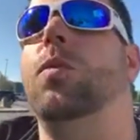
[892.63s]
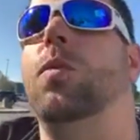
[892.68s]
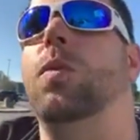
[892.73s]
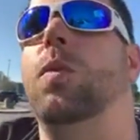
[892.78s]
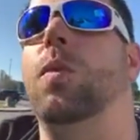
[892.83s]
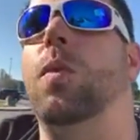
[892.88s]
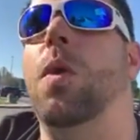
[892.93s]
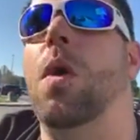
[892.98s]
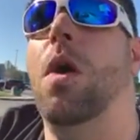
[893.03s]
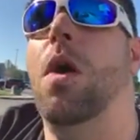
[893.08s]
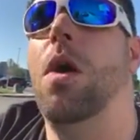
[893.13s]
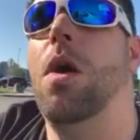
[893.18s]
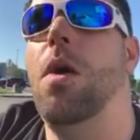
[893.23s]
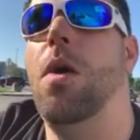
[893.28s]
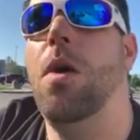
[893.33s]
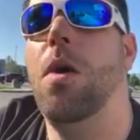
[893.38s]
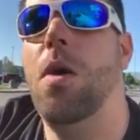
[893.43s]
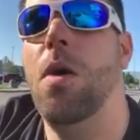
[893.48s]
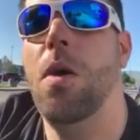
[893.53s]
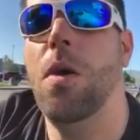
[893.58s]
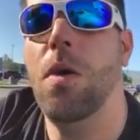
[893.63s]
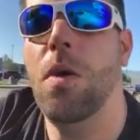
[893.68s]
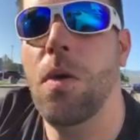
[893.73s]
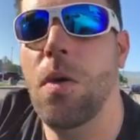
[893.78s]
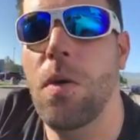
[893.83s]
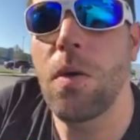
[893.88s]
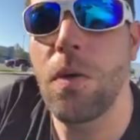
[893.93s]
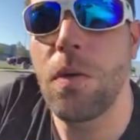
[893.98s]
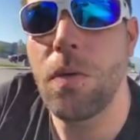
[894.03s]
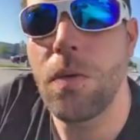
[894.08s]

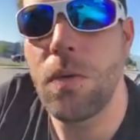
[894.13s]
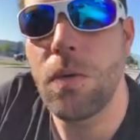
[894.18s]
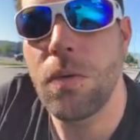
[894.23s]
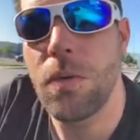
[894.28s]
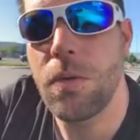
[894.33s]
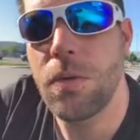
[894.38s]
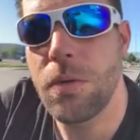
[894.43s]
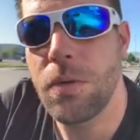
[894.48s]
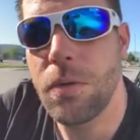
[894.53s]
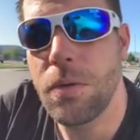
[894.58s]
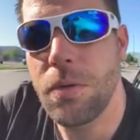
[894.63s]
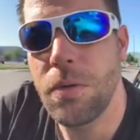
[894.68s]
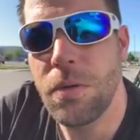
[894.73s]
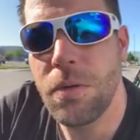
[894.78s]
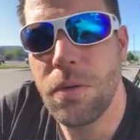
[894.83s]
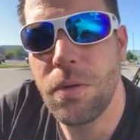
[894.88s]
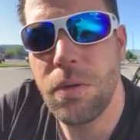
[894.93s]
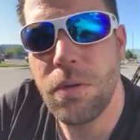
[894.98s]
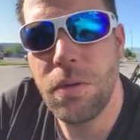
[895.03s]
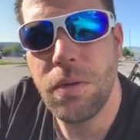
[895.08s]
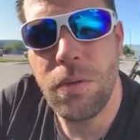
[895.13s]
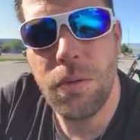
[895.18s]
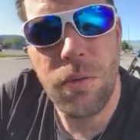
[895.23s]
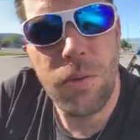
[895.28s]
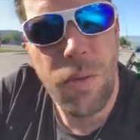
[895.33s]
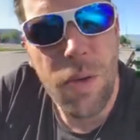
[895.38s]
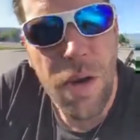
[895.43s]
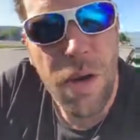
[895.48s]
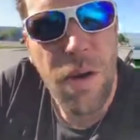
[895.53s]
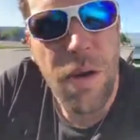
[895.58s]
Whoa.
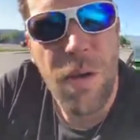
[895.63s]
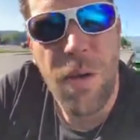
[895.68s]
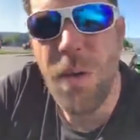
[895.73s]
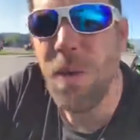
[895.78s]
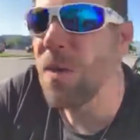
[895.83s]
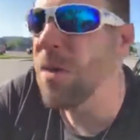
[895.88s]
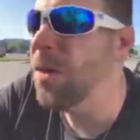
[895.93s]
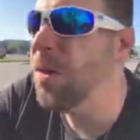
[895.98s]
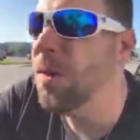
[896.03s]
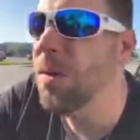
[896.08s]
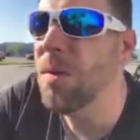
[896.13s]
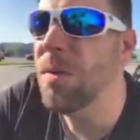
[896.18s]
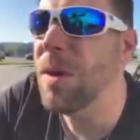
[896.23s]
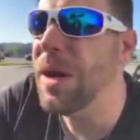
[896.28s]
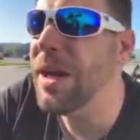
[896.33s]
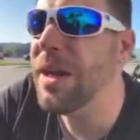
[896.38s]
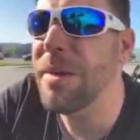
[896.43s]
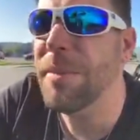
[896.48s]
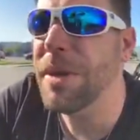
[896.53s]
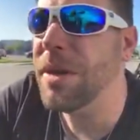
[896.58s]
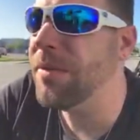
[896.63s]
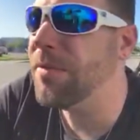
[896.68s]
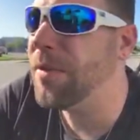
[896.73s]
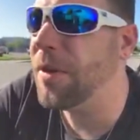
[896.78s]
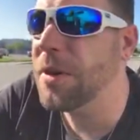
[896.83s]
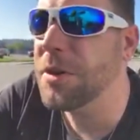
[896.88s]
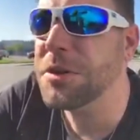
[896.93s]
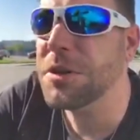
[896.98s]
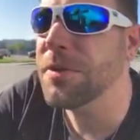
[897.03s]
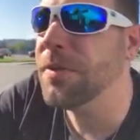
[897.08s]
whoa, wait a minute.
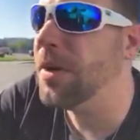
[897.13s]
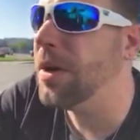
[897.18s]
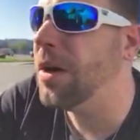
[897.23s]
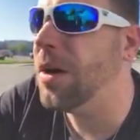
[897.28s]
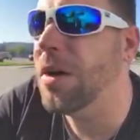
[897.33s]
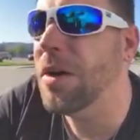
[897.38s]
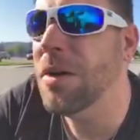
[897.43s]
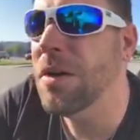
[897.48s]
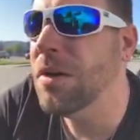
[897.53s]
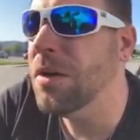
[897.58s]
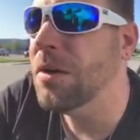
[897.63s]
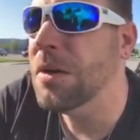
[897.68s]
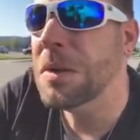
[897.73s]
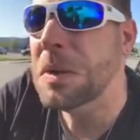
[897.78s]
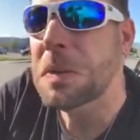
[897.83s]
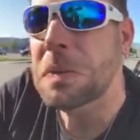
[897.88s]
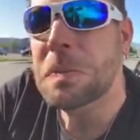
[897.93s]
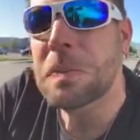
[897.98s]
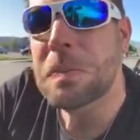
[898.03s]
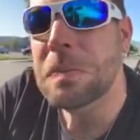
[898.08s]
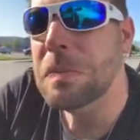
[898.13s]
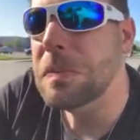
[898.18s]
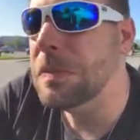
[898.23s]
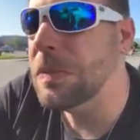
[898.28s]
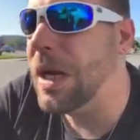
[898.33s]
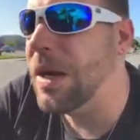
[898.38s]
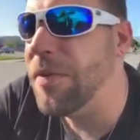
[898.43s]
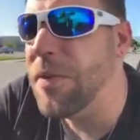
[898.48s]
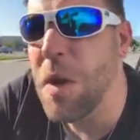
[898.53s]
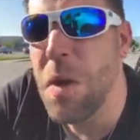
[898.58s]
First of all,
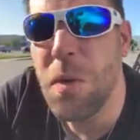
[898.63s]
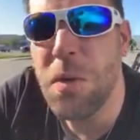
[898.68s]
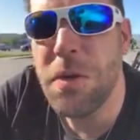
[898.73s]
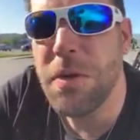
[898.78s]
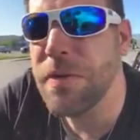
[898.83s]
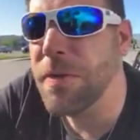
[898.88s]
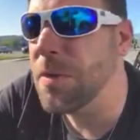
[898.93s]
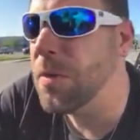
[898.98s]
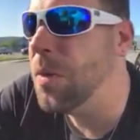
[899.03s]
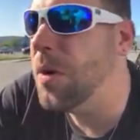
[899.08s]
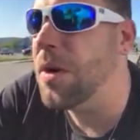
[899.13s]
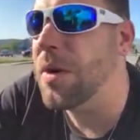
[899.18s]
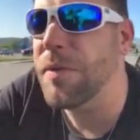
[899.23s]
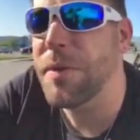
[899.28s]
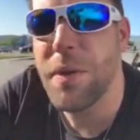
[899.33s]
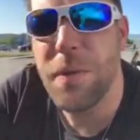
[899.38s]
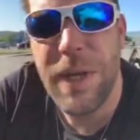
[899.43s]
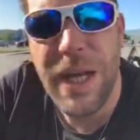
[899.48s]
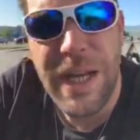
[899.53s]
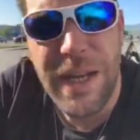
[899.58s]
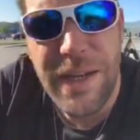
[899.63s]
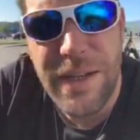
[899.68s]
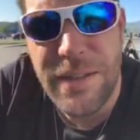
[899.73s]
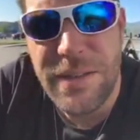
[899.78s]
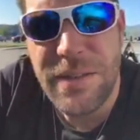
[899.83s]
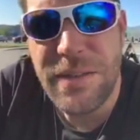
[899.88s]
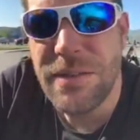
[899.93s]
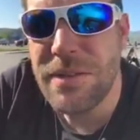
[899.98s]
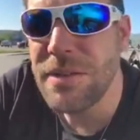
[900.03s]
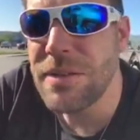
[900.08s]
I've known you for what, a few
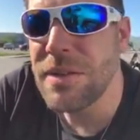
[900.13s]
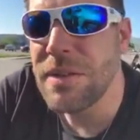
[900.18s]
days?